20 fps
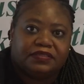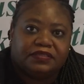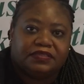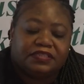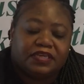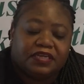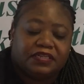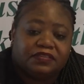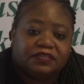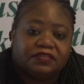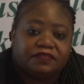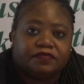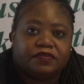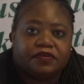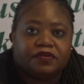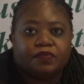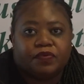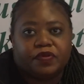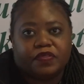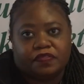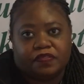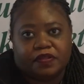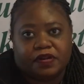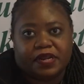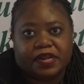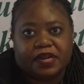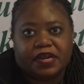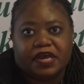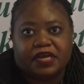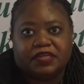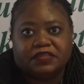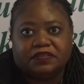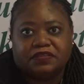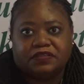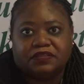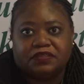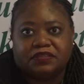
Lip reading: intensively with the learners,